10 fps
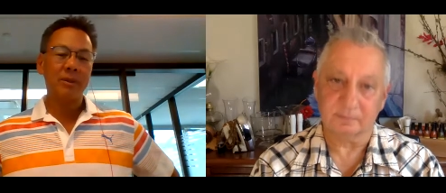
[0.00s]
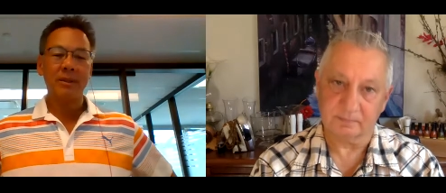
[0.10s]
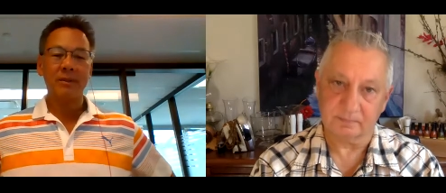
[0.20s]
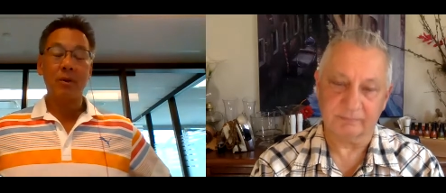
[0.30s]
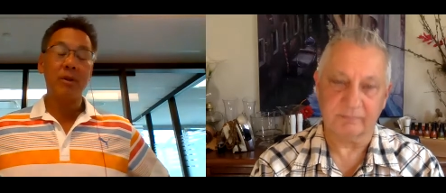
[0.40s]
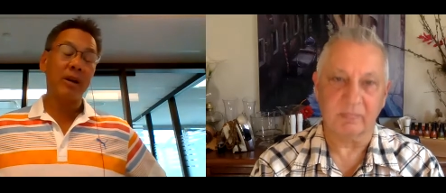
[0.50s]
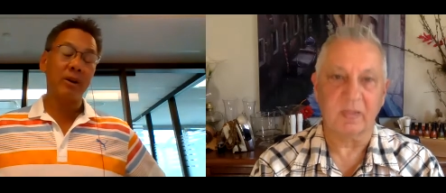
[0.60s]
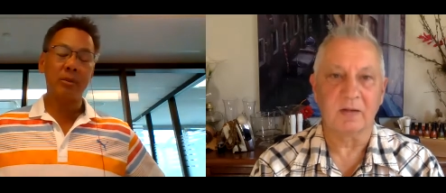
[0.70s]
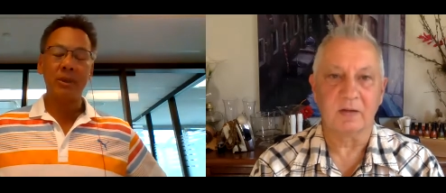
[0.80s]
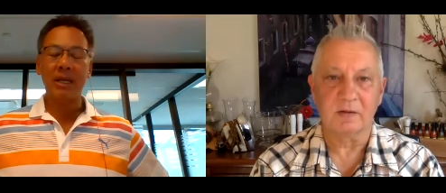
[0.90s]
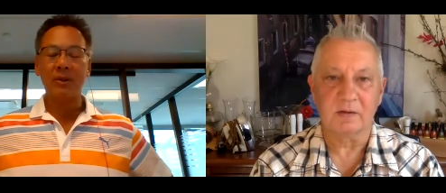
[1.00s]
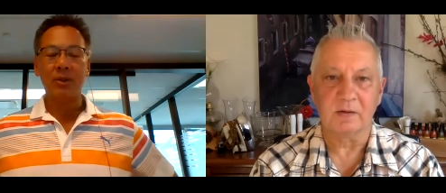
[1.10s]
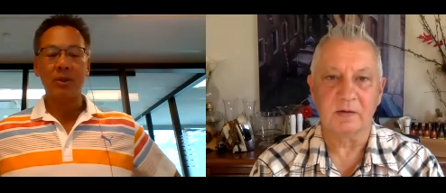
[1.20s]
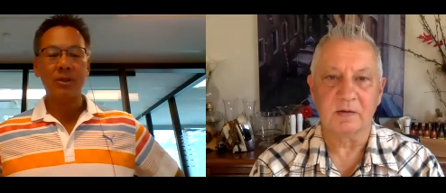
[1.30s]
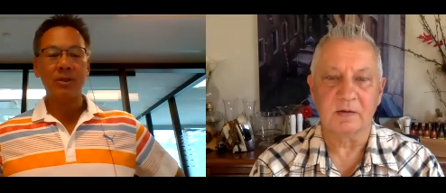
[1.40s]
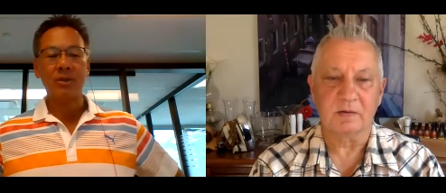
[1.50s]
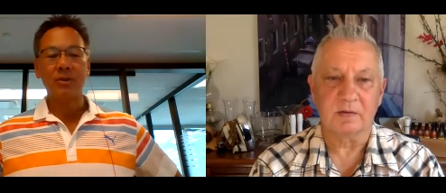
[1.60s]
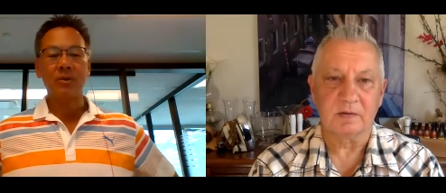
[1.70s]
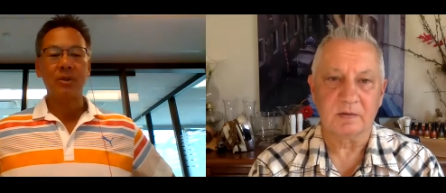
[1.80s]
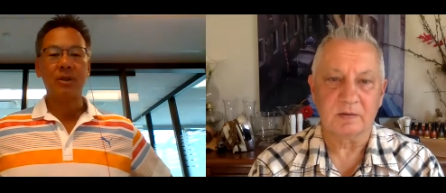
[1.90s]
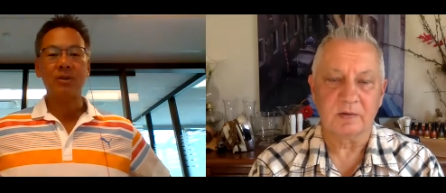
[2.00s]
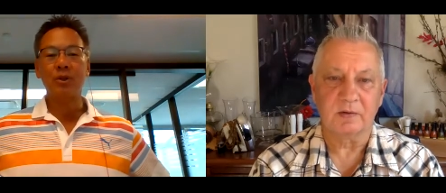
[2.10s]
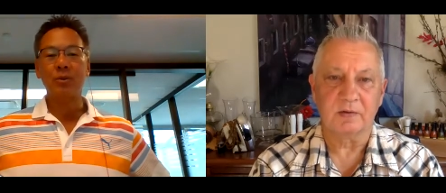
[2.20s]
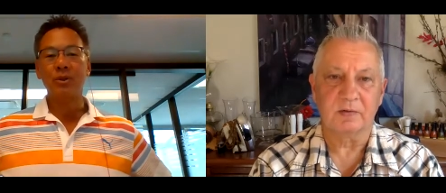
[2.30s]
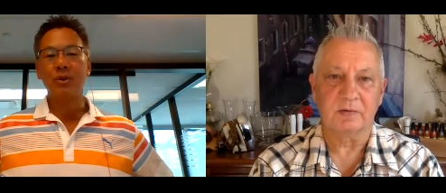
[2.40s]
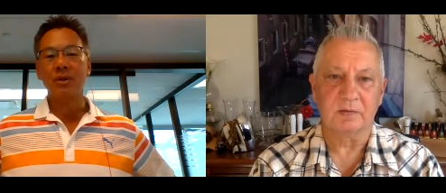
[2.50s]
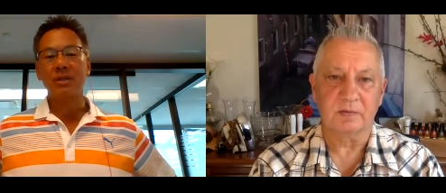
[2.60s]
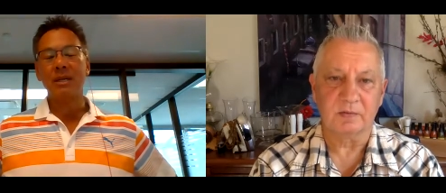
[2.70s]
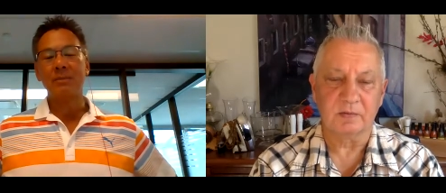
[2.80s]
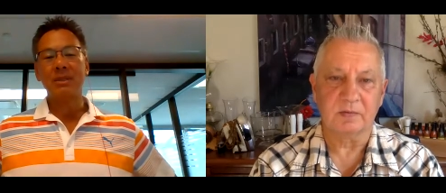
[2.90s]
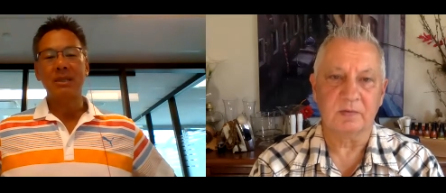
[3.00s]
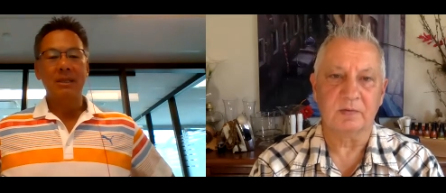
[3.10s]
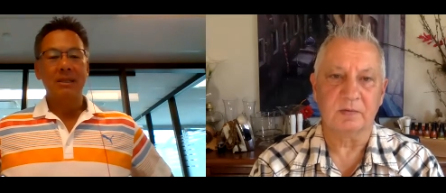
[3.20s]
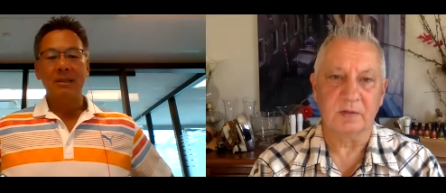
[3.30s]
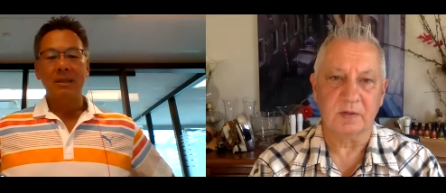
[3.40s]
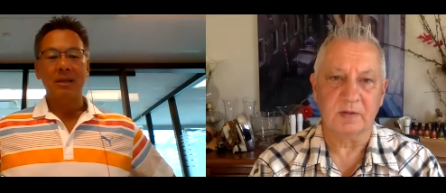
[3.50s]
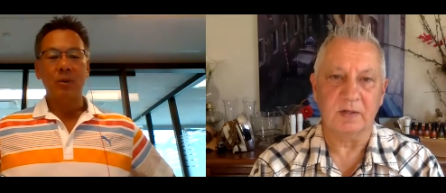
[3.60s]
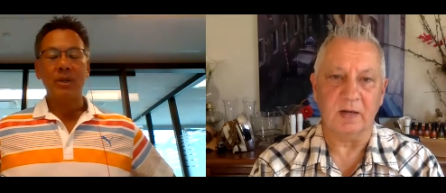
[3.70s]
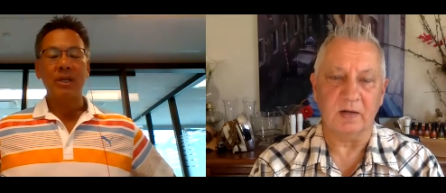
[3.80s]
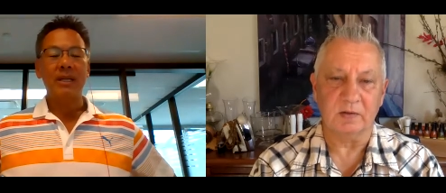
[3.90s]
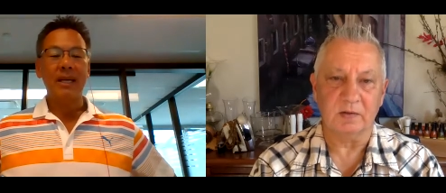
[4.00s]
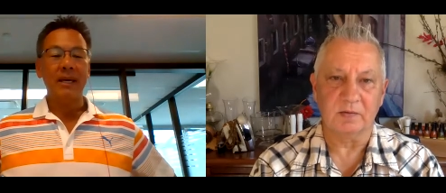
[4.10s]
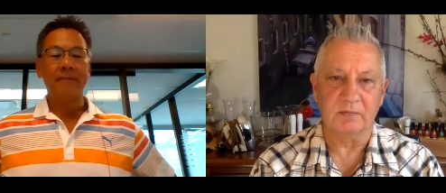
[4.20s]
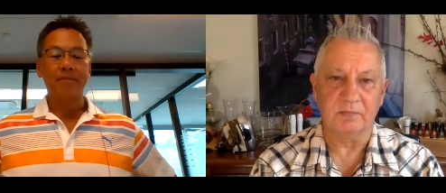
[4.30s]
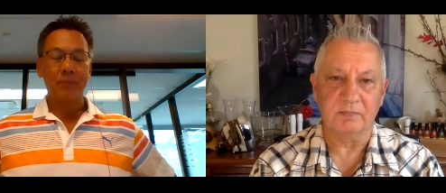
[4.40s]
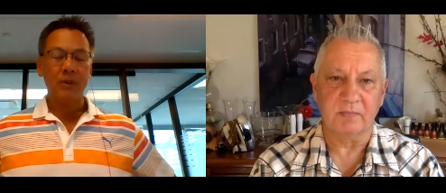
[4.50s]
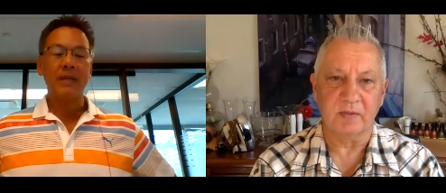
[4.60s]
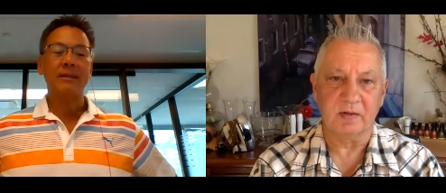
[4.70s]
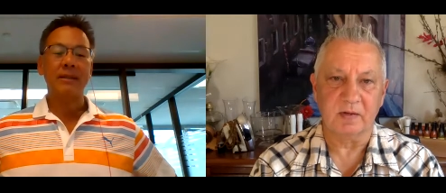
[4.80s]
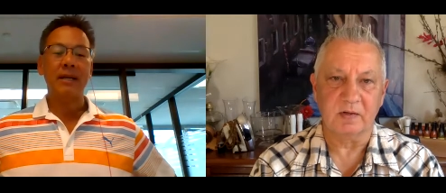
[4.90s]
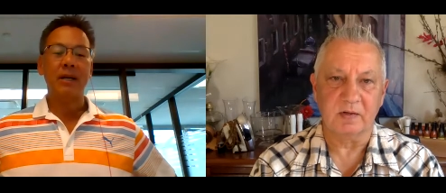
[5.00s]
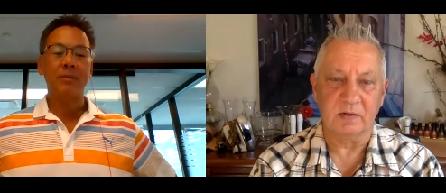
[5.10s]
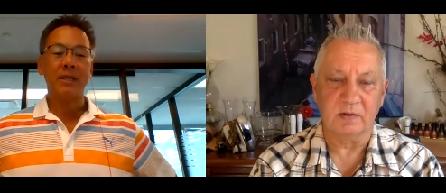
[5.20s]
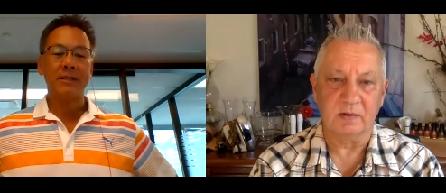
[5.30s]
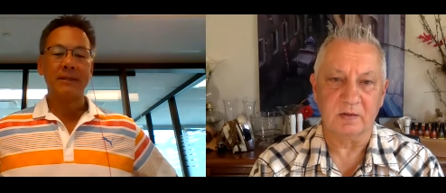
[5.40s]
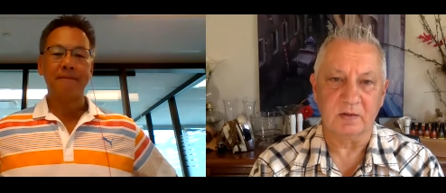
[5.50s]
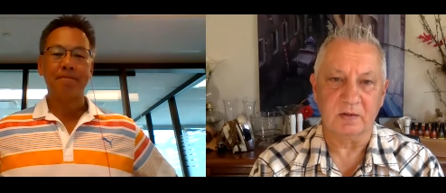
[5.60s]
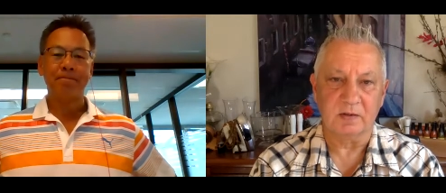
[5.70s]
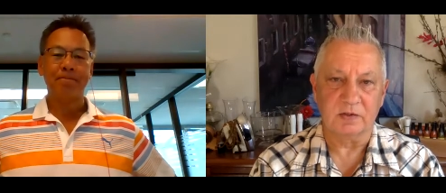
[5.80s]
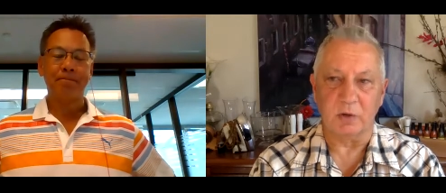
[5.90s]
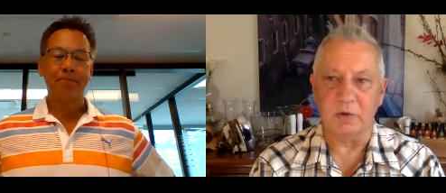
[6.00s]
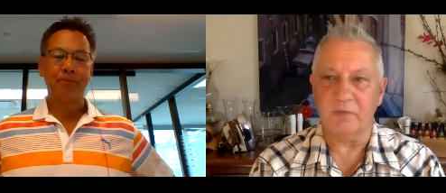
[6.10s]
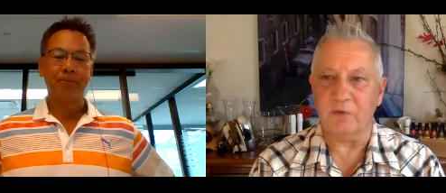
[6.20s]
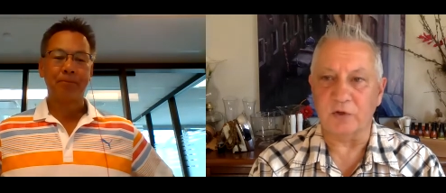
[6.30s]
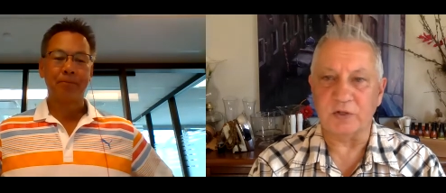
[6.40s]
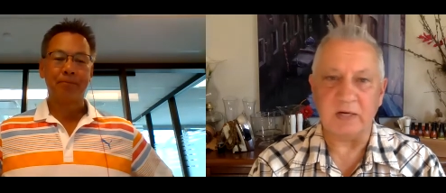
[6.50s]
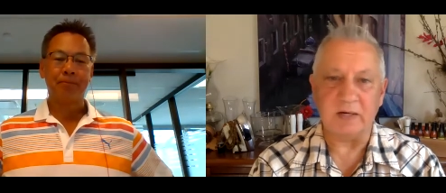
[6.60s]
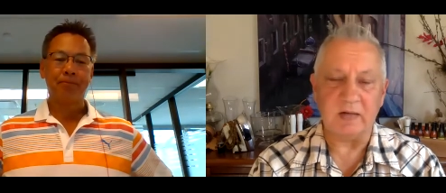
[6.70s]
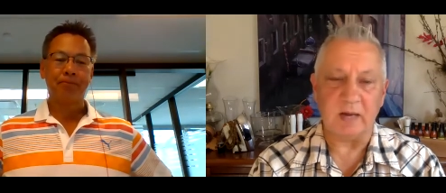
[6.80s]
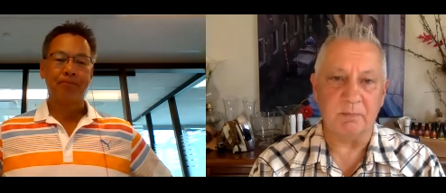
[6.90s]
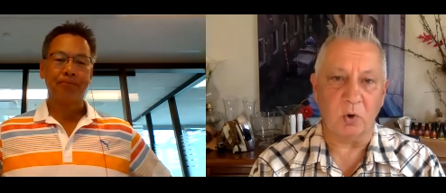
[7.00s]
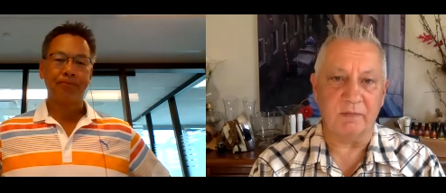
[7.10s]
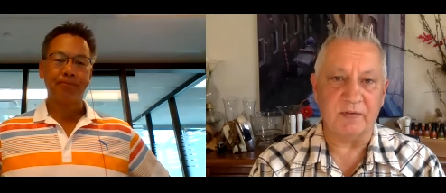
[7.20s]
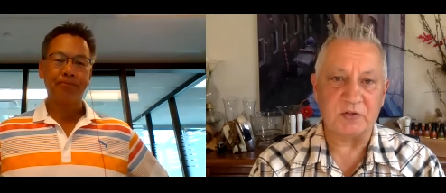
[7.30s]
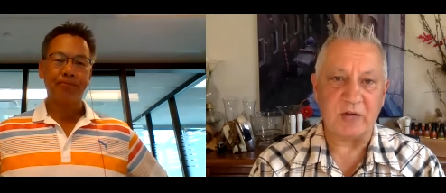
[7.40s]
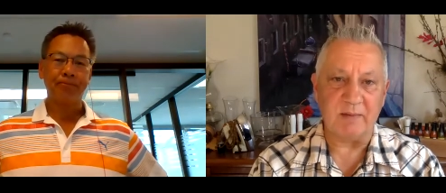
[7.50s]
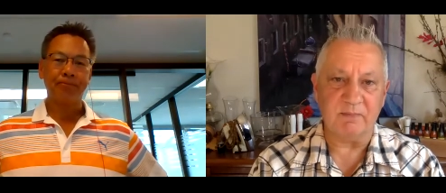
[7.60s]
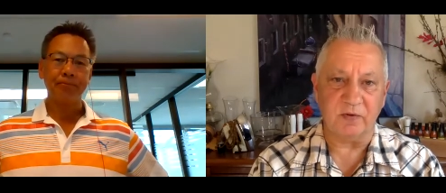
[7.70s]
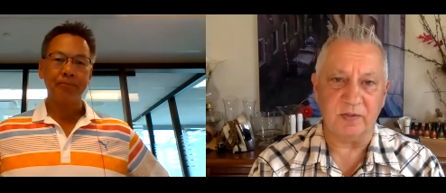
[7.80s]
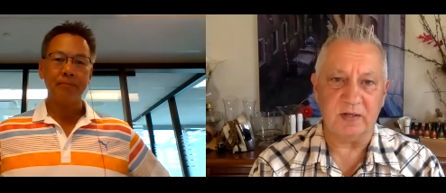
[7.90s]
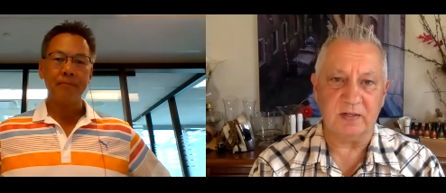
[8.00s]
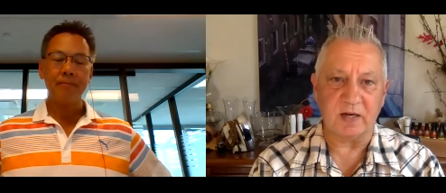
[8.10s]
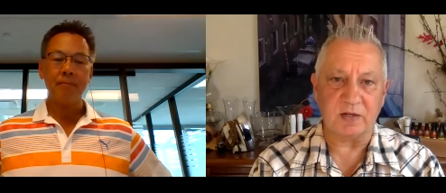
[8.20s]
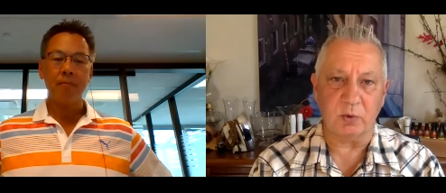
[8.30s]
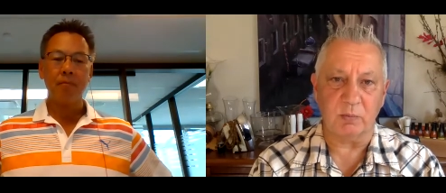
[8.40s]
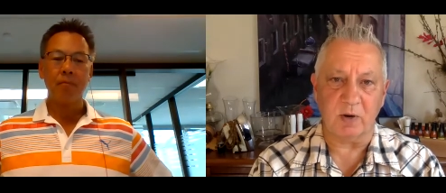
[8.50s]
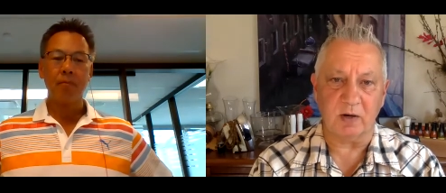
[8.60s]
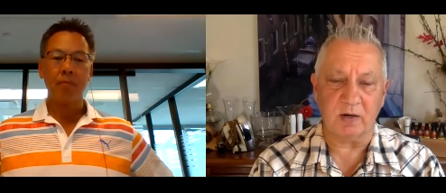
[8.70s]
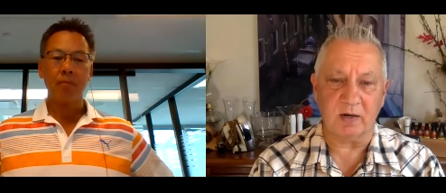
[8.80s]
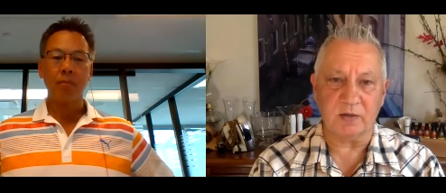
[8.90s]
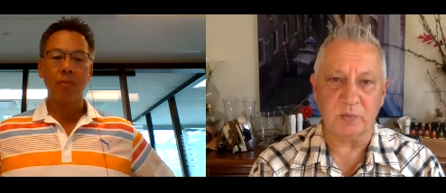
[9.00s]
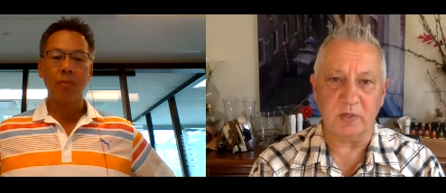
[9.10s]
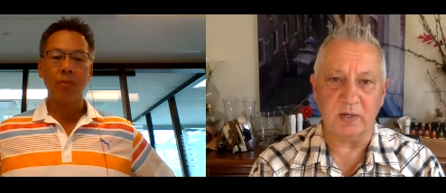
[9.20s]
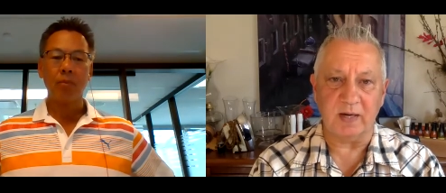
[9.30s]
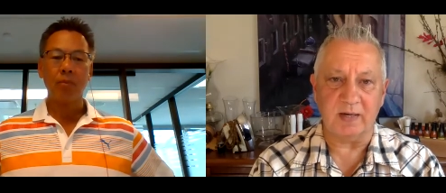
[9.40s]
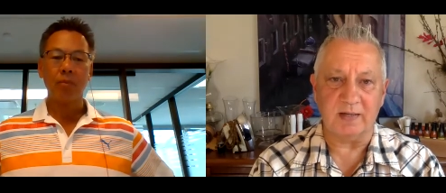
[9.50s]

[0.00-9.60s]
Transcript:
Speaker 1: to, or they're able to get their goods to the consumer's doorstep, you know, within a day. So that that helps us.
Speaker 2: So you foresee uh, more of the same for the industrial market as we head